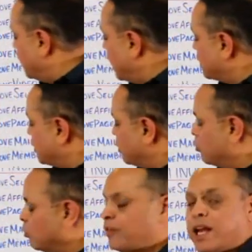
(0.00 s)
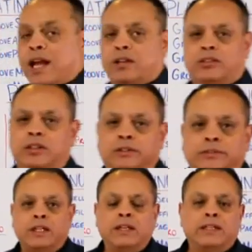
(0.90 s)
next is Groove Calendar.
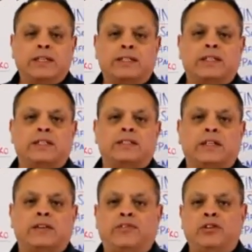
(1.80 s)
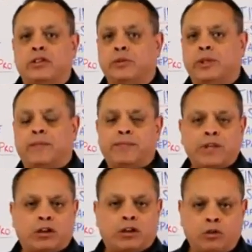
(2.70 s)
This is if you're doing
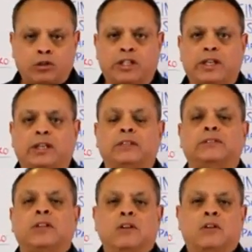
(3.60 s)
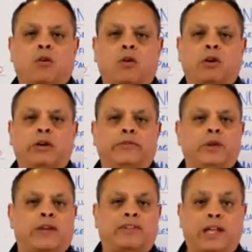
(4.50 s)
coaching or if
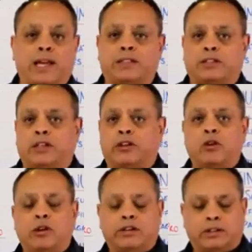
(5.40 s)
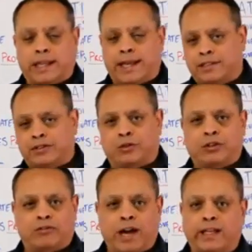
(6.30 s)
you have classes like yoga classes or
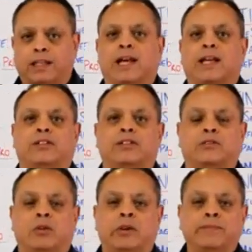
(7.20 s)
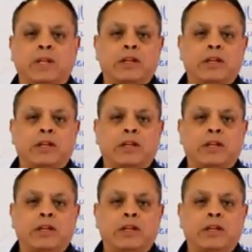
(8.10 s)
karate classes, or